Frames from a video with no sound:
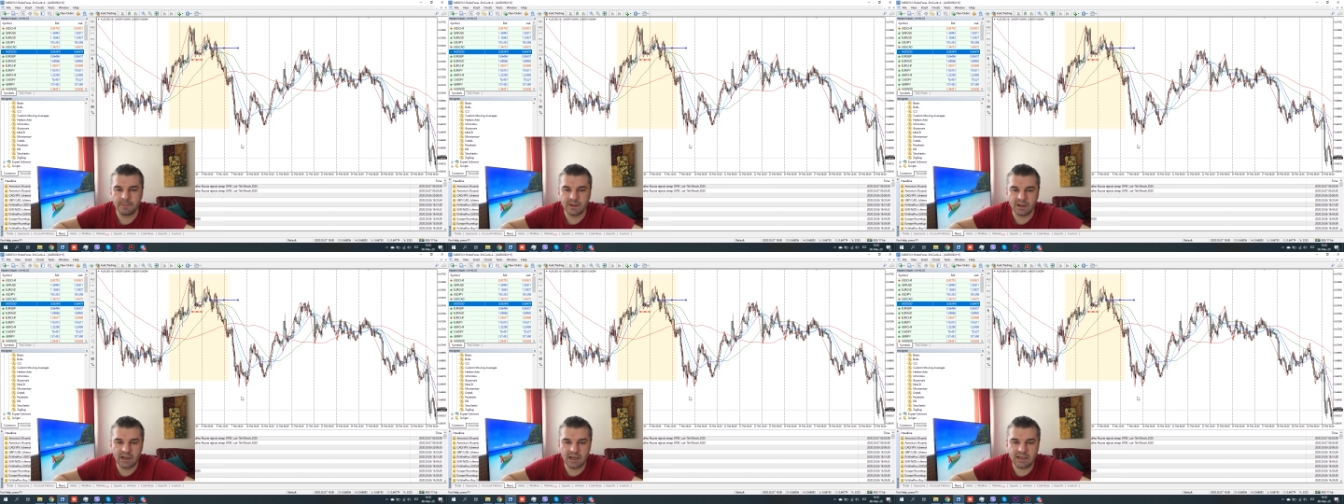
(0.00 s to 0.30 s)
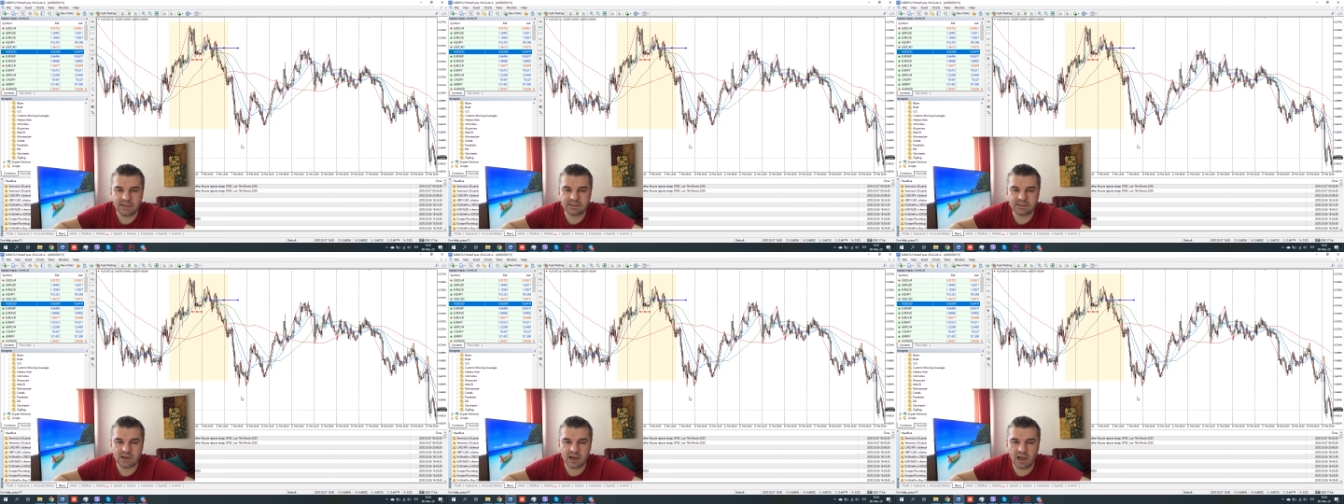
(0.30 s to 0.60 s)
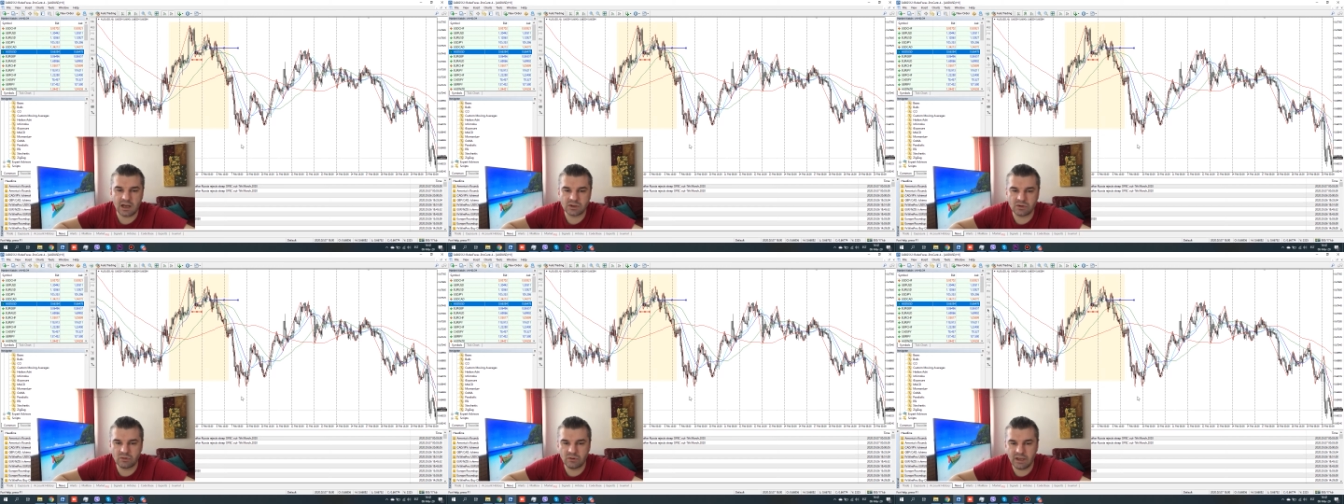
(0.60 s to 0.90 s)
Let's
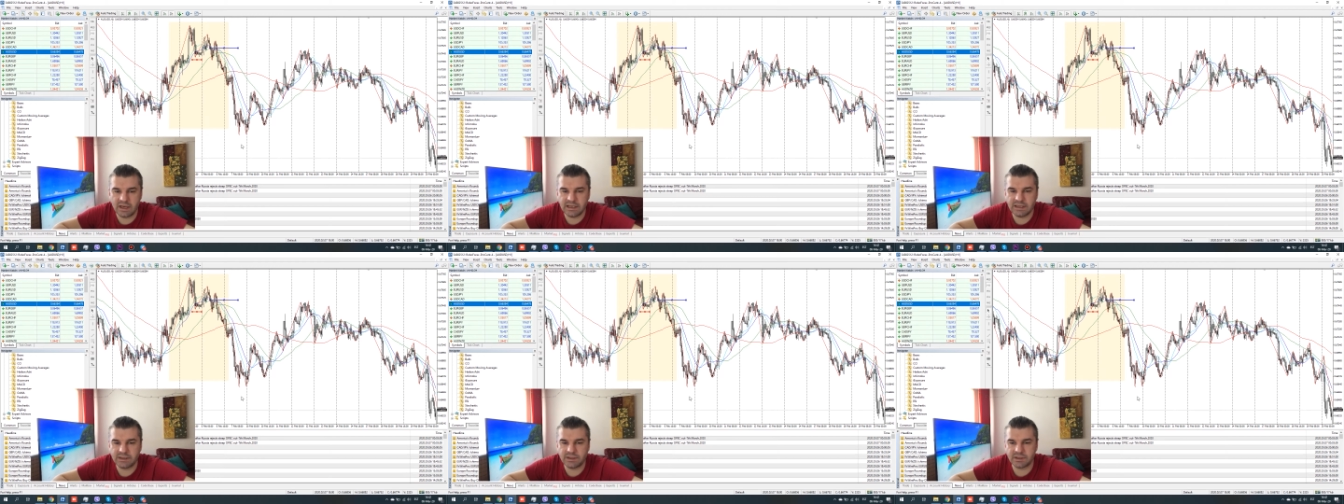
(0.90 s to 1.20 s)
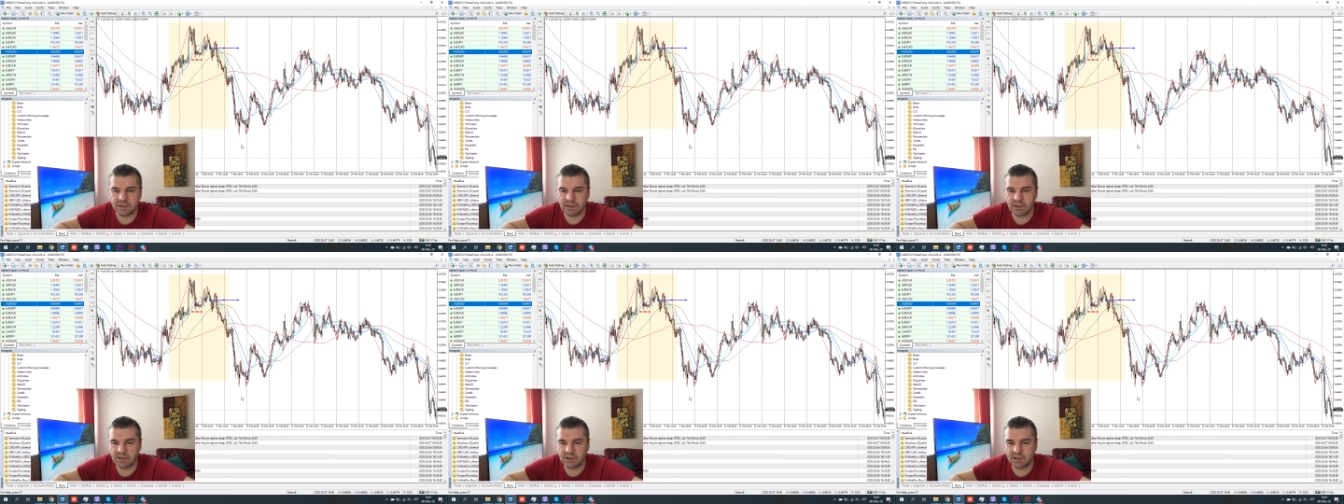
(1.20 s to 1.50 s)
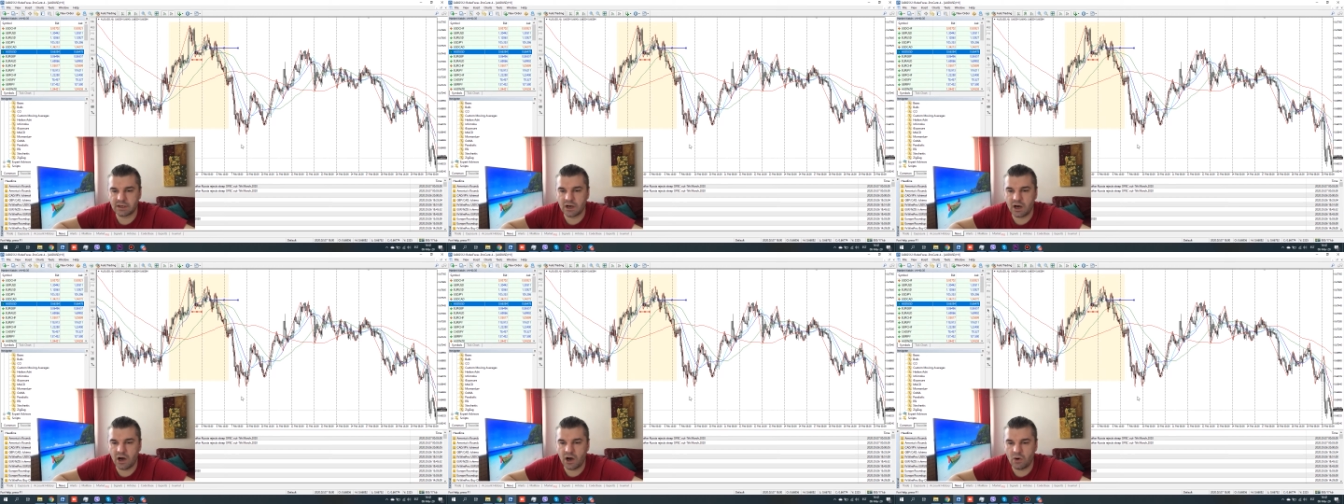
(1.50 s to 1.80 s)
calculate
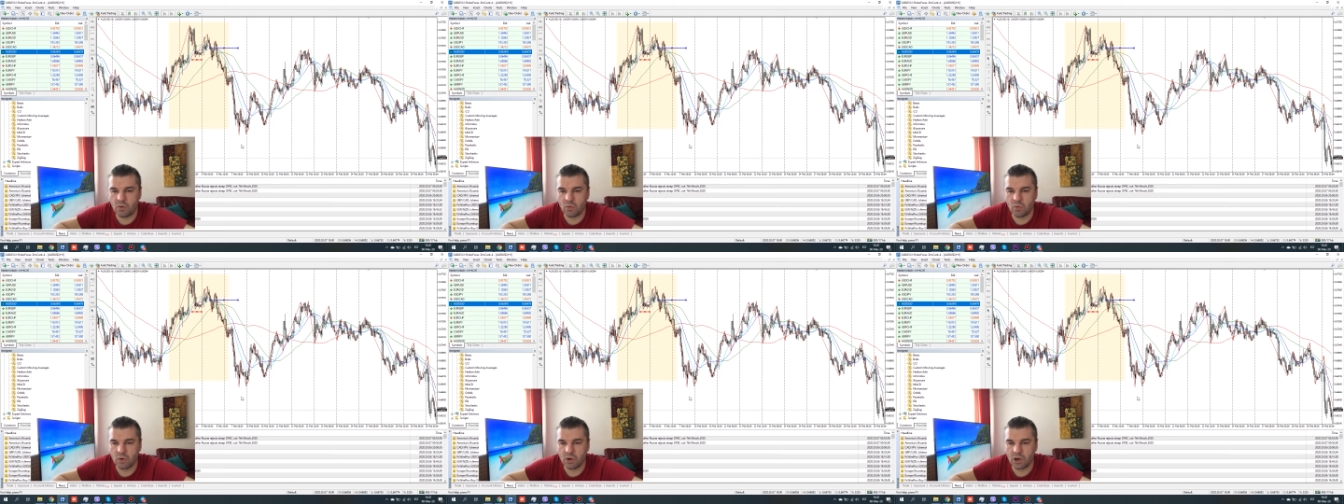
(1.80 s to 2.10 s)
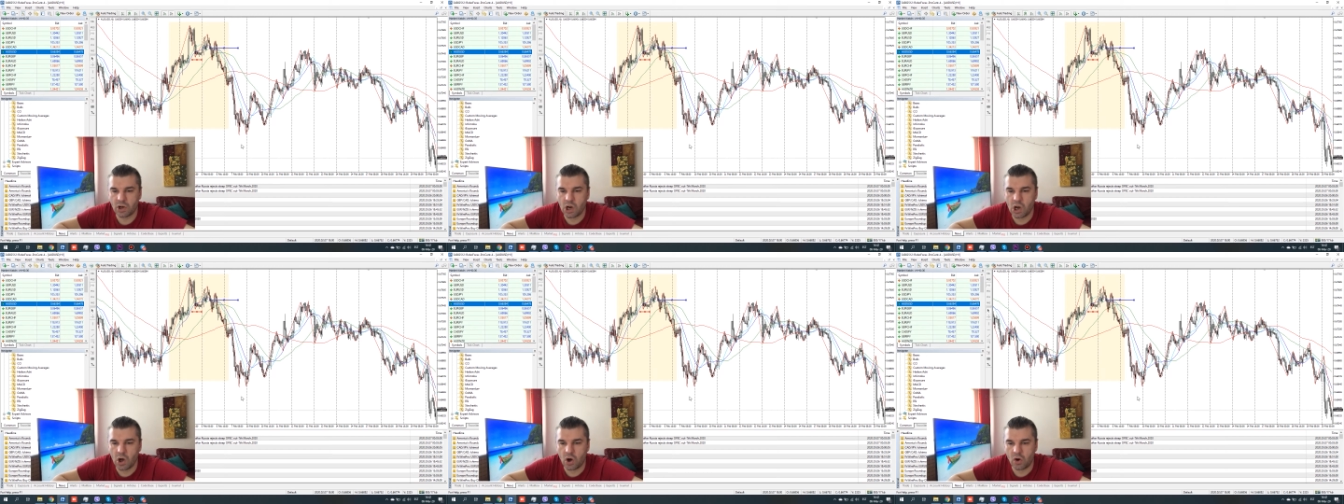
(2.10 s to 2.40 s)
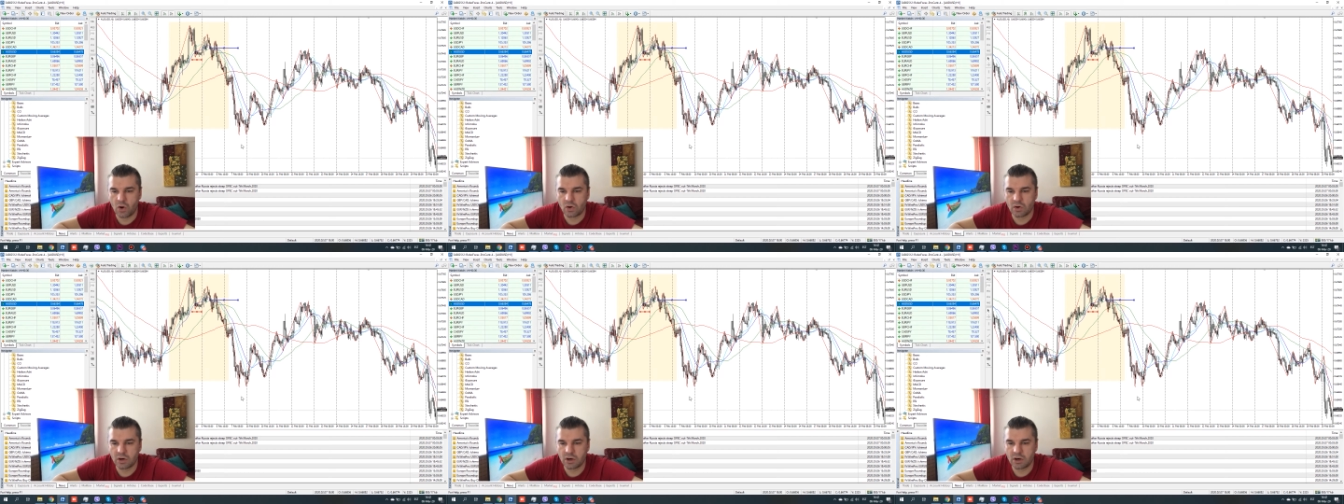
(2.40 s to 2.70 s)
how
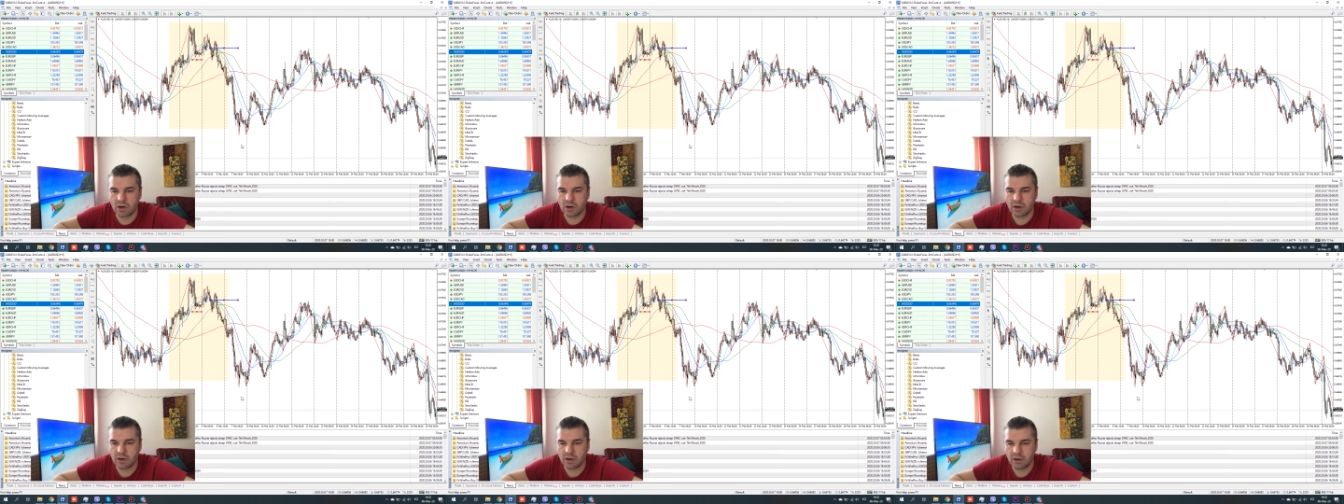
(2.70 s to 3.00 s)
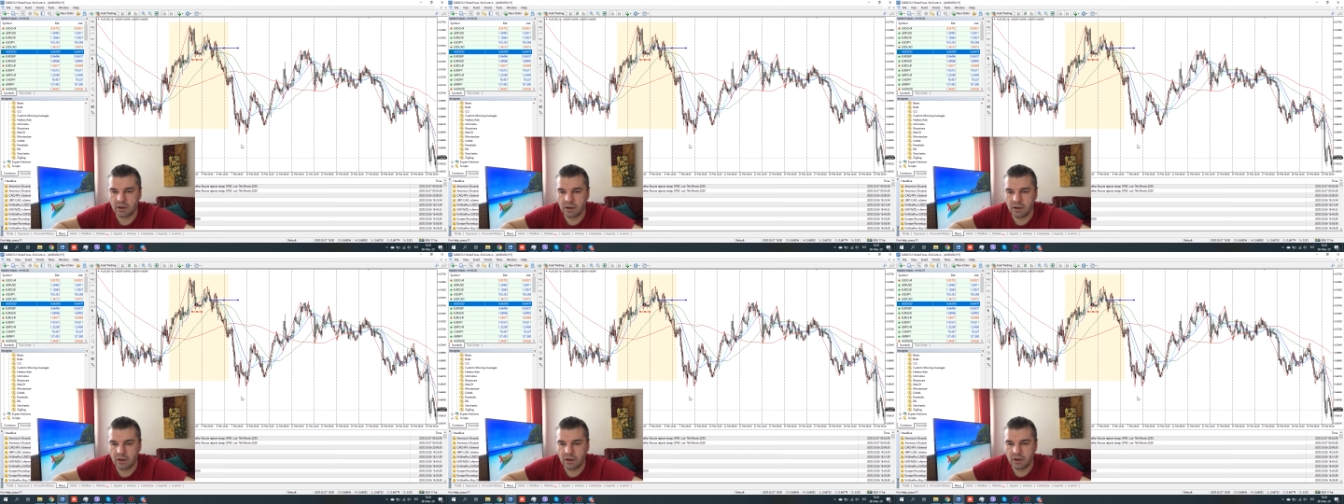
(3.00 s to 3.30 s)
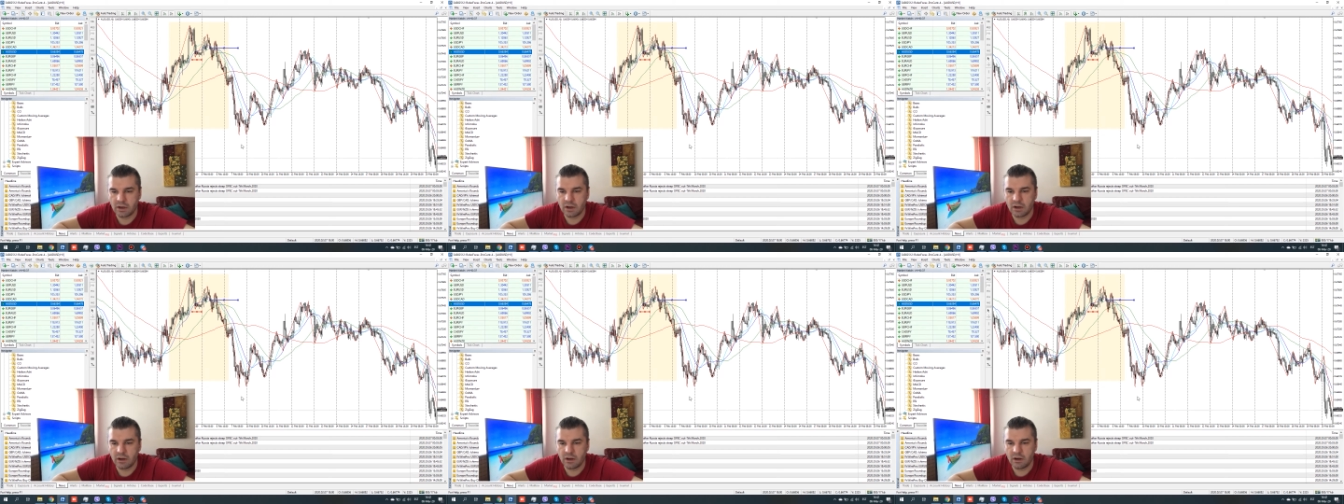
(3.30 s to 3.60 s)
long
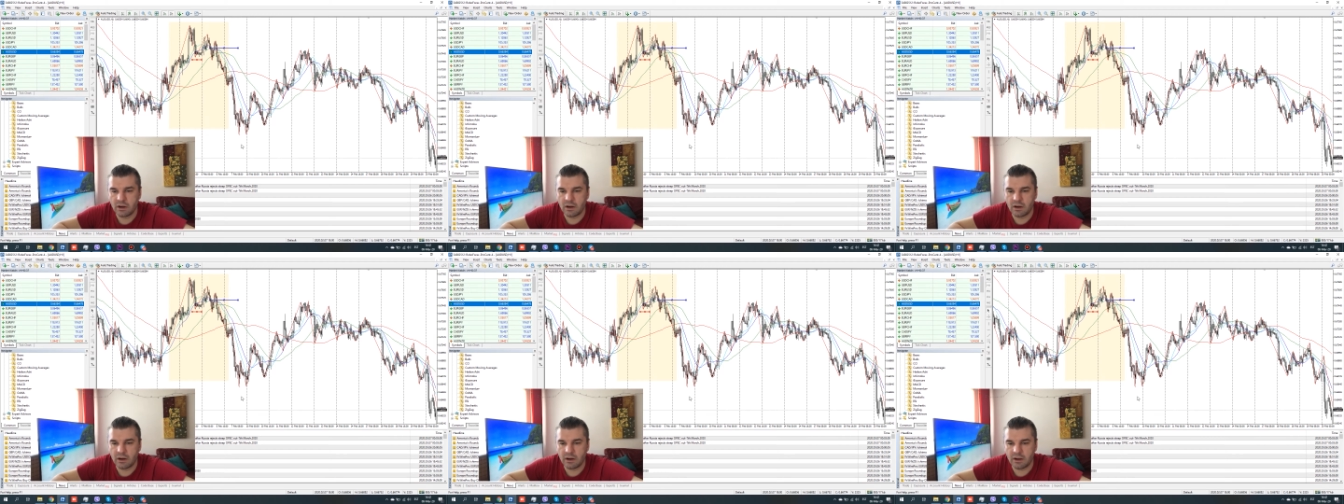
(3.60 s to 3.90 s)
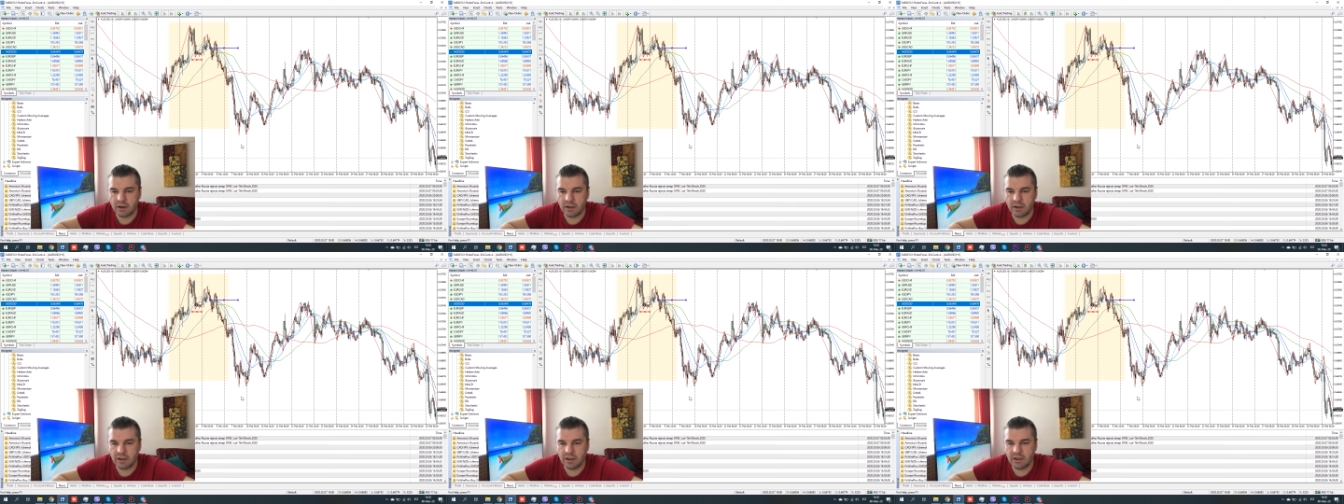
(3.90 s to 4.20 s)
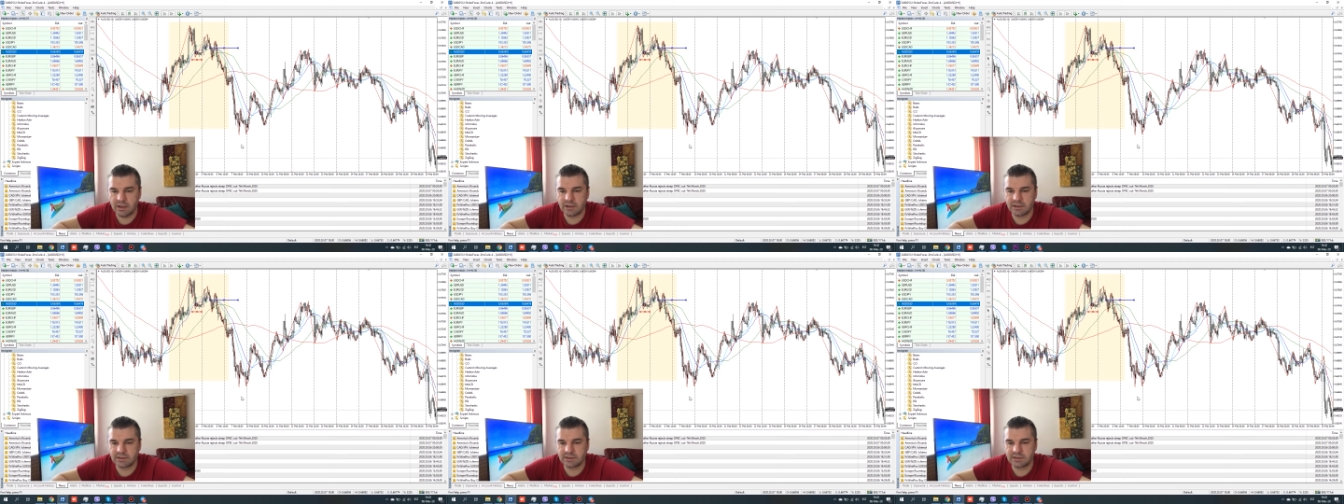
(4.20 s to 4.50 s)

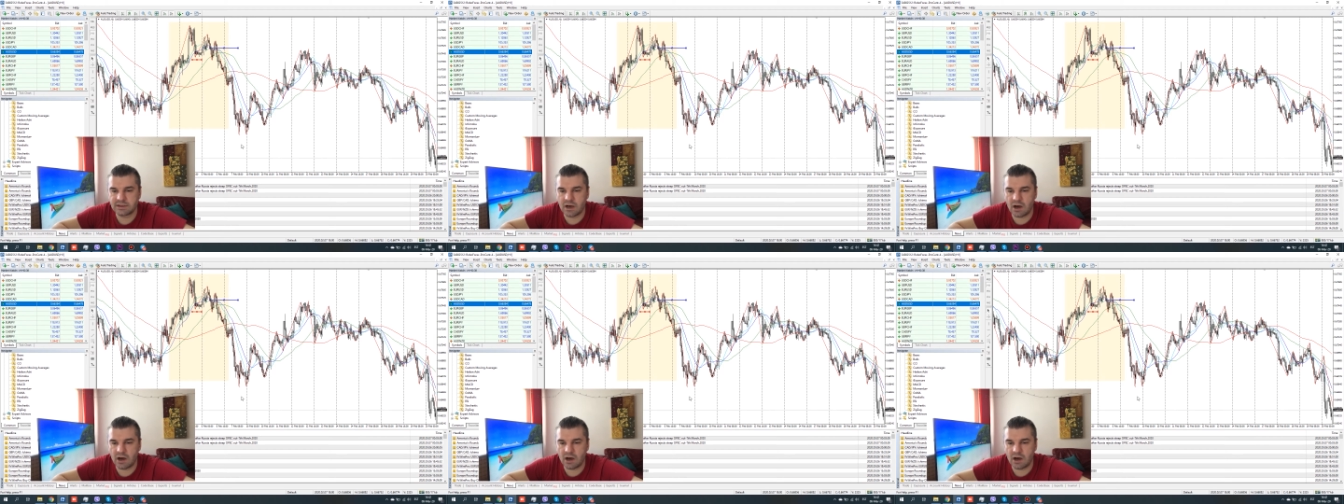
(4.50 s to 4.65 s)
is